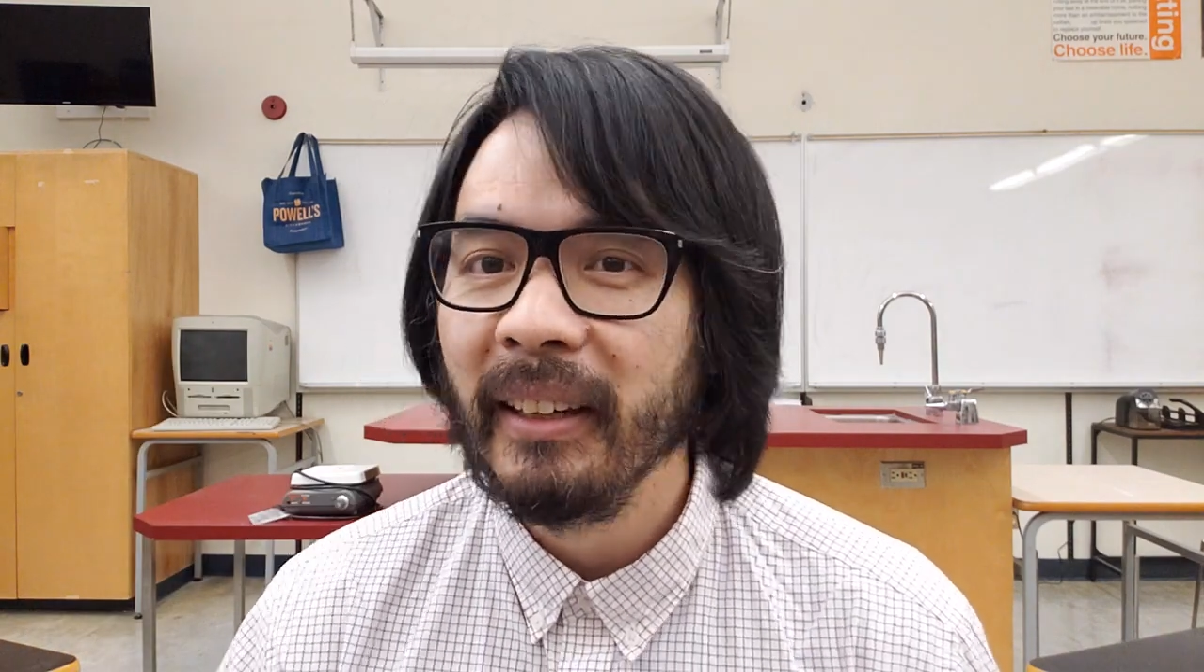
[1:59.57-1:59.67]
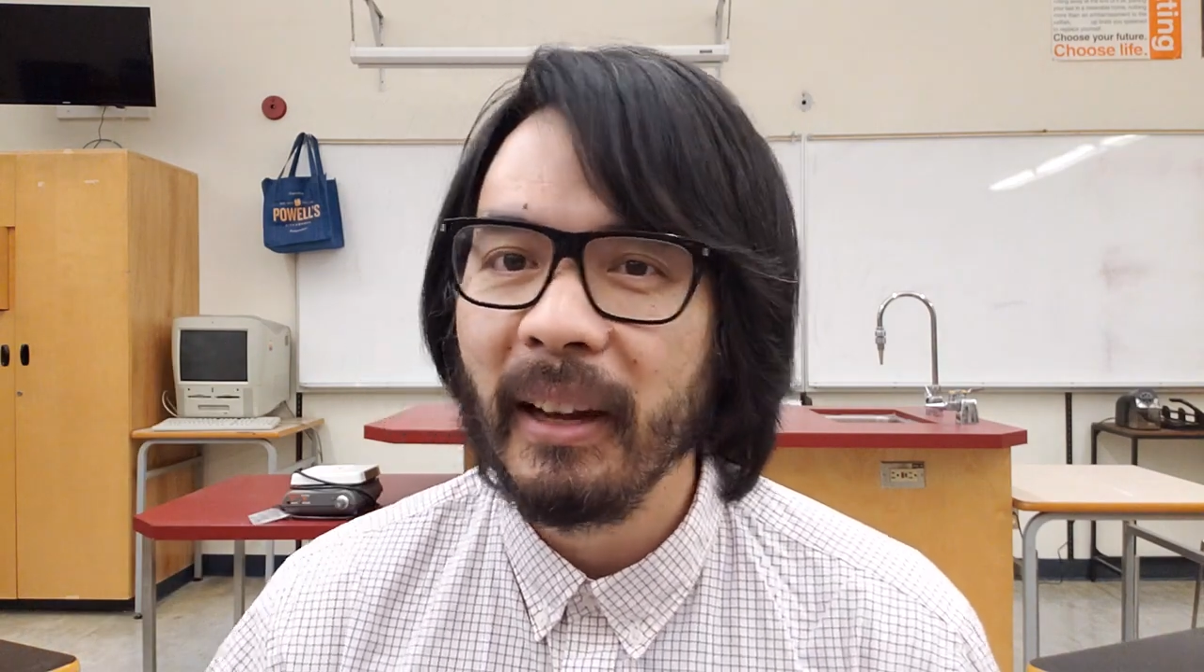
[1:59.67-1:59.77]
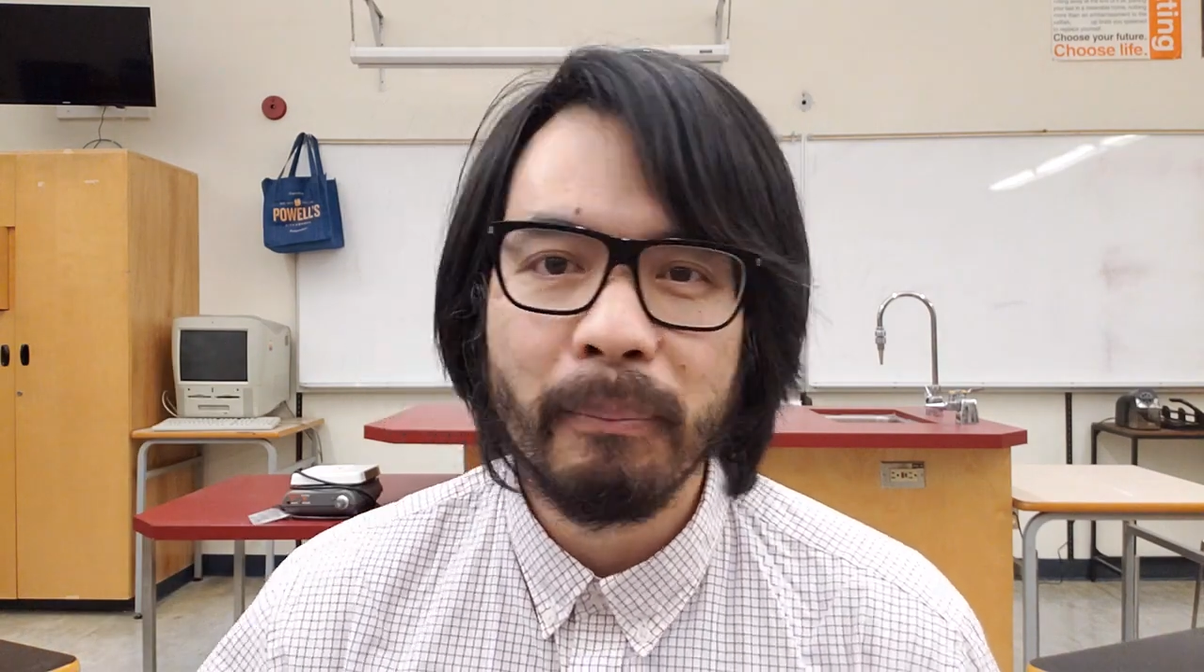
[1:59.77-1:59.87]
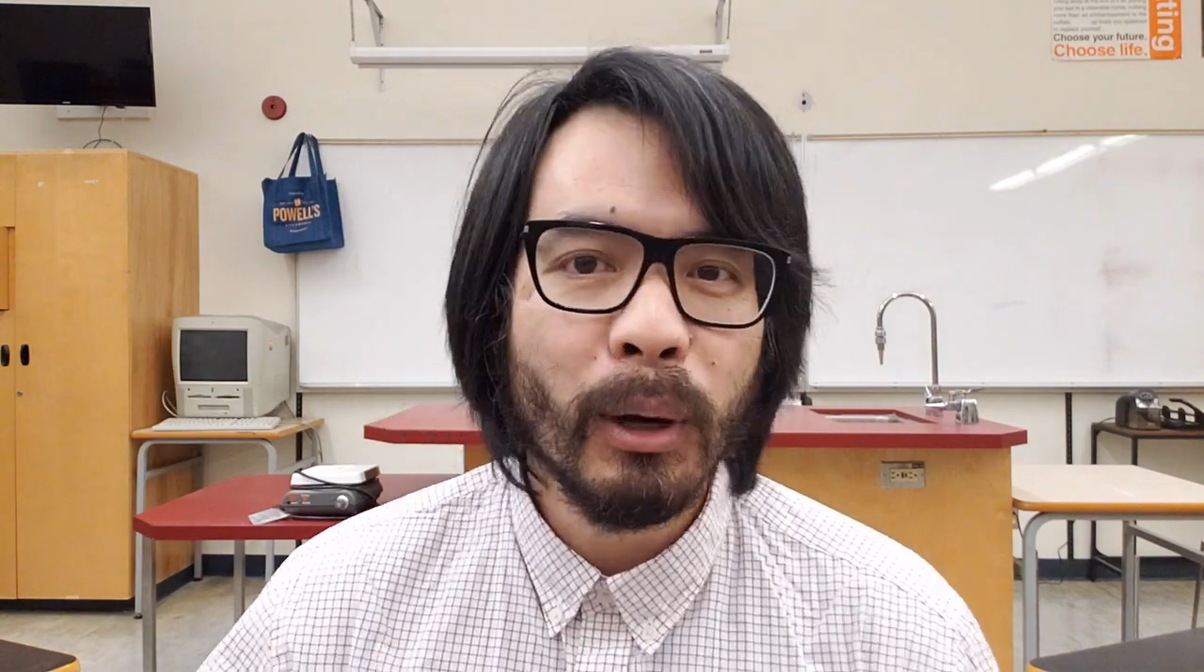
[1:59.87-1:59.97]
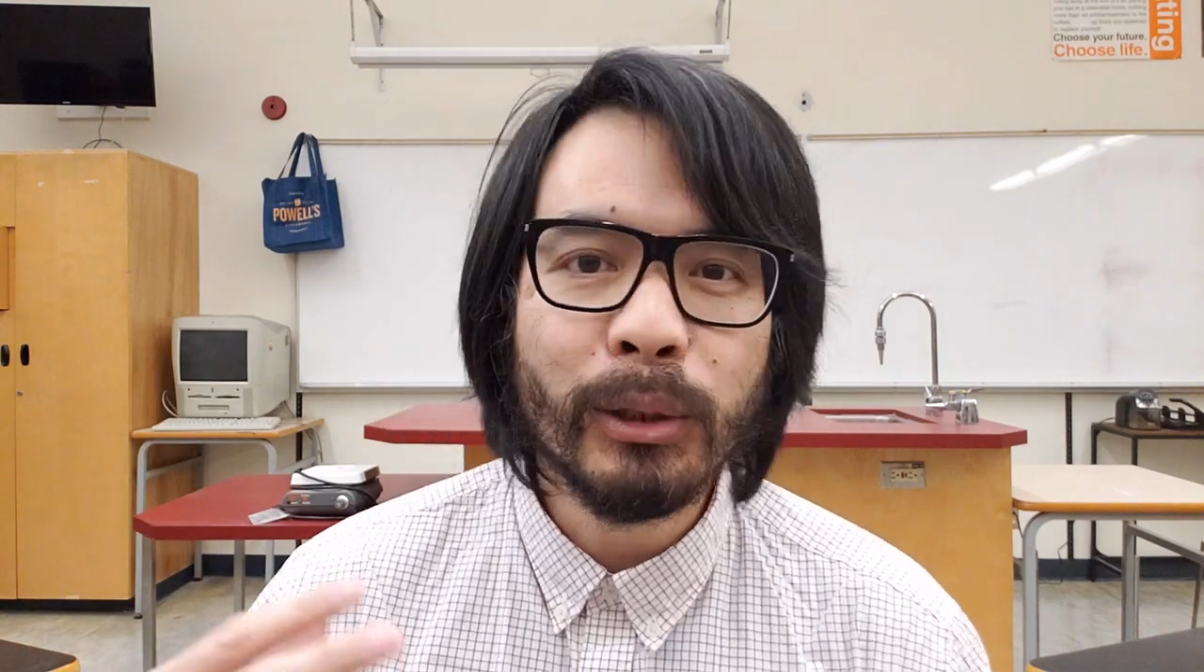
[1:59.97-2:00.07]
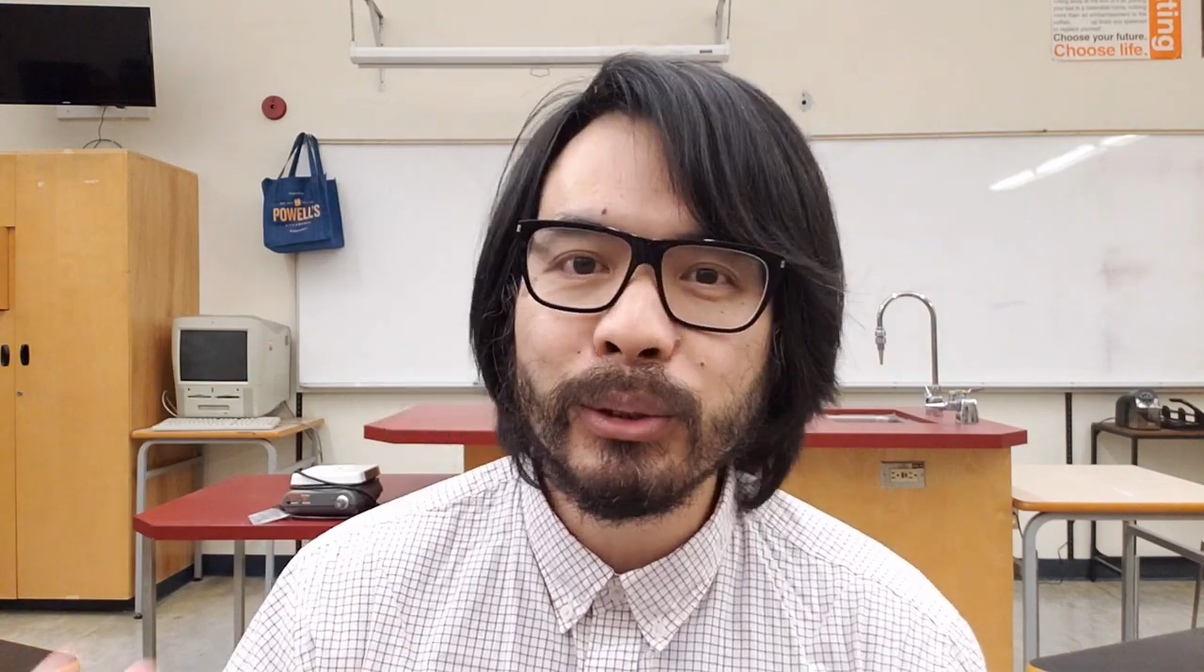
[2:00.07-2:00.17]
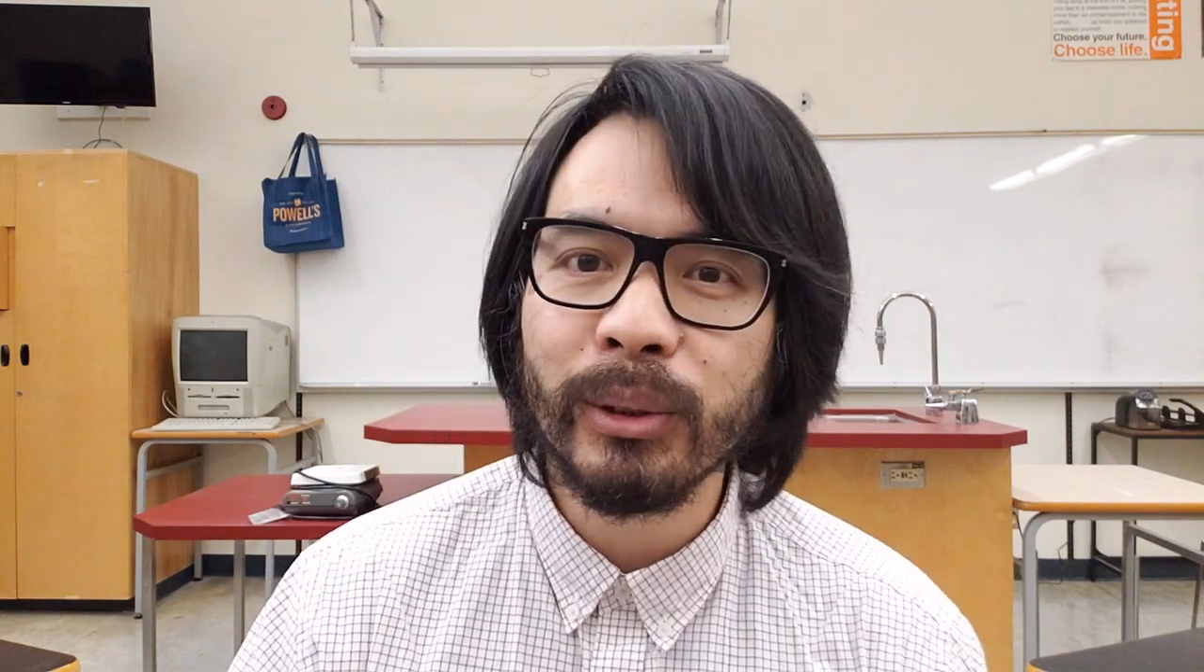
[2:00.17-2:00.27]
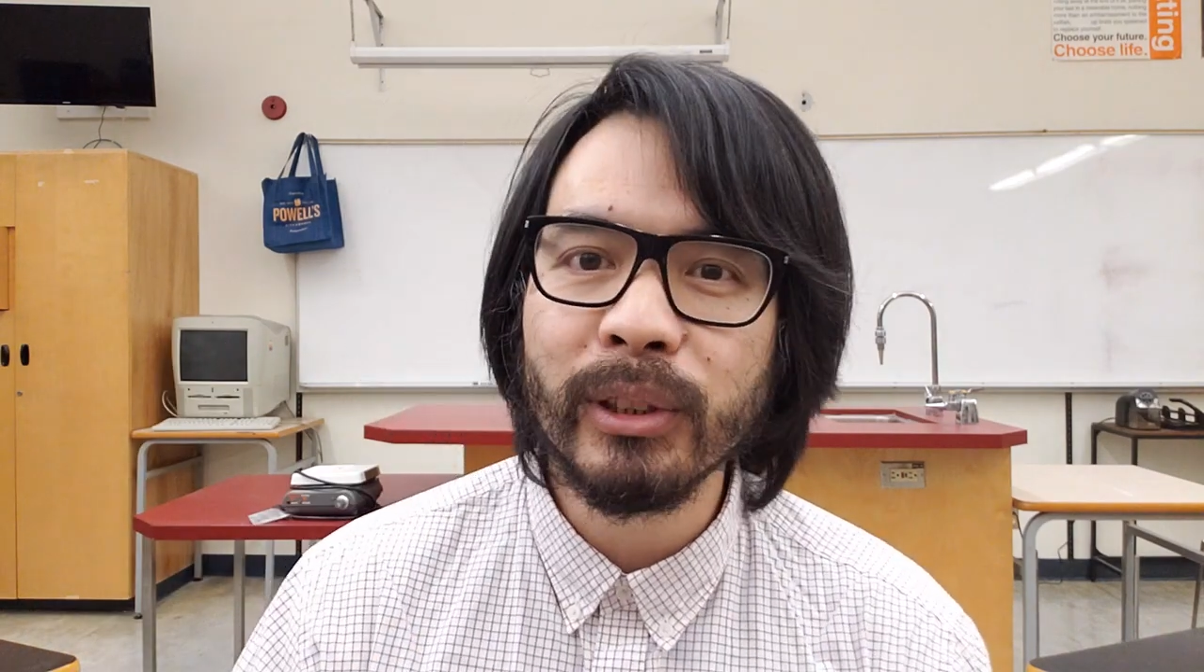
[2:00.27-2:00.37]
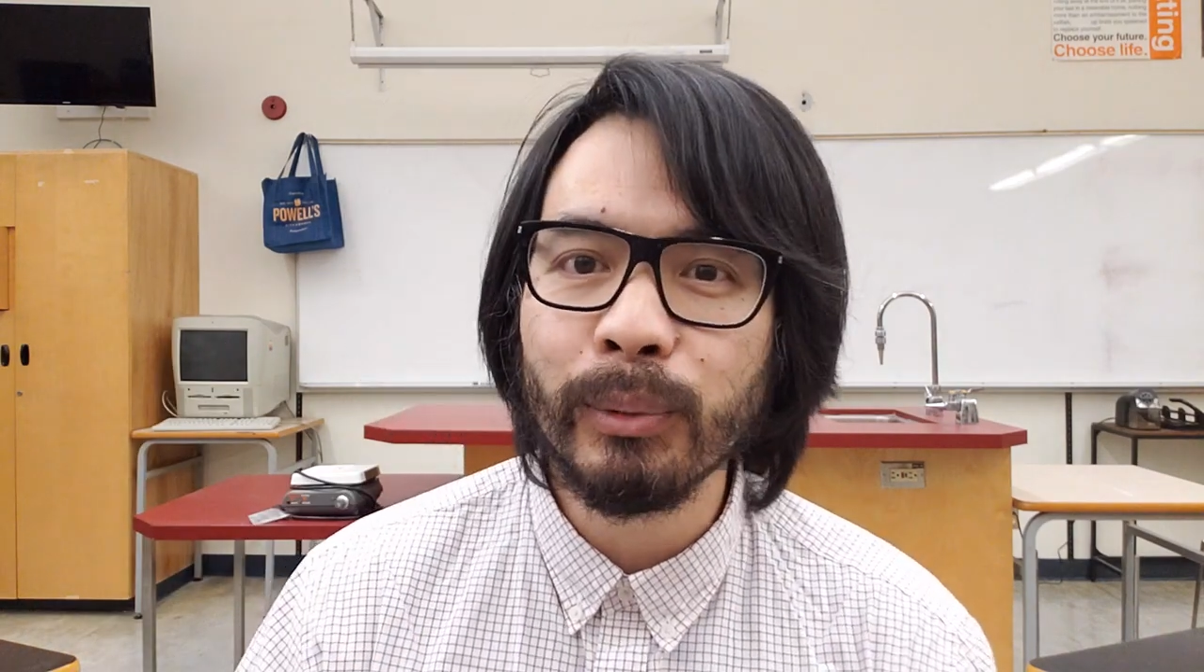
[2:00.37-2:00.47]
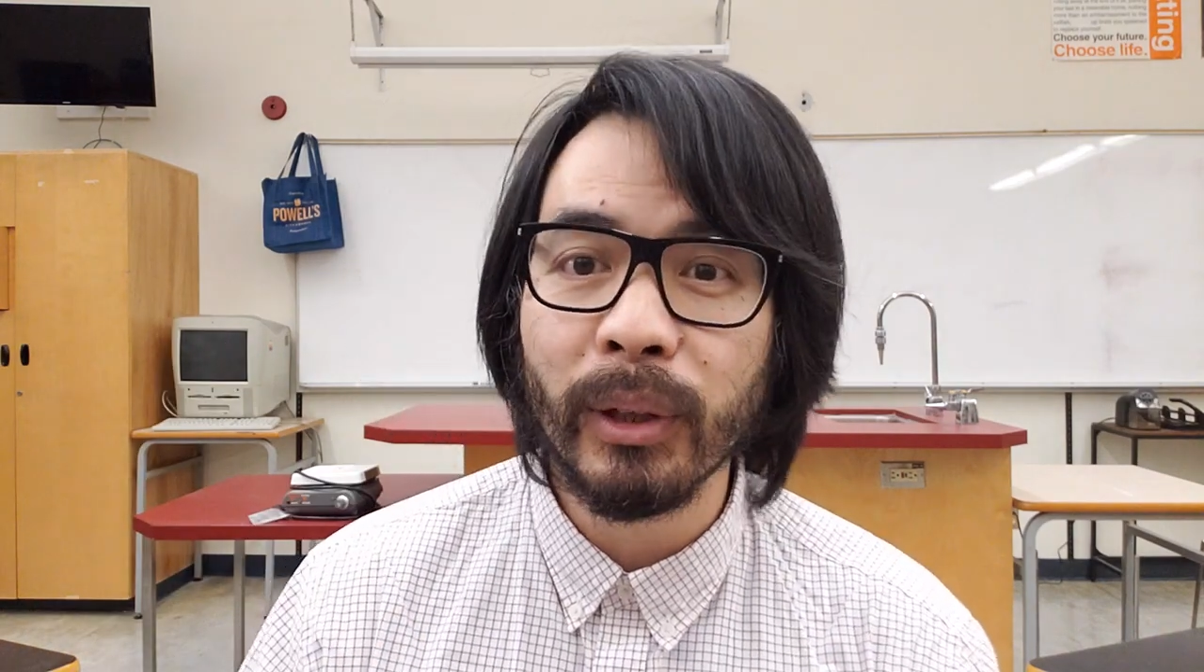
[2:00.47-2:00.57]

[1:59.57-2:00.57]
And most students